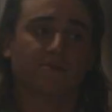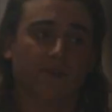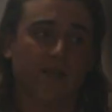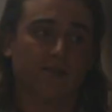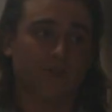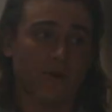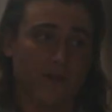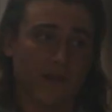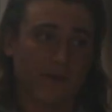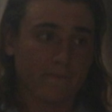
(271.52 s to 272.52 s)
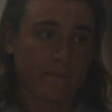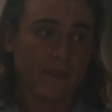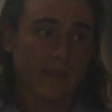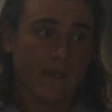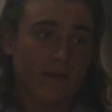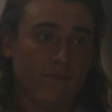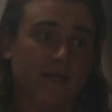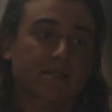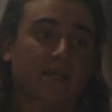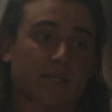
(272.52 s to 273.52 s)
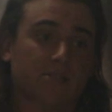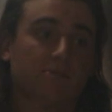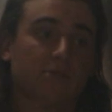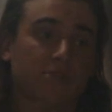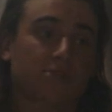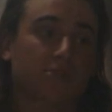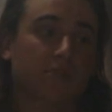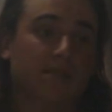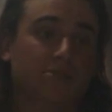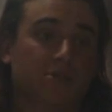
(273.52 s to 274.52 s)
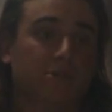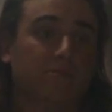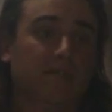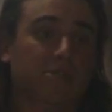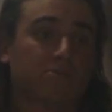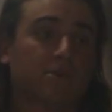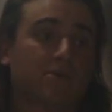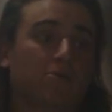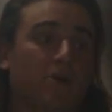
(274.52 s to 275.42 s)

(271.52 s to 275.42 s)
to fly your drone there. Because actually what you're doing is you could be disrupting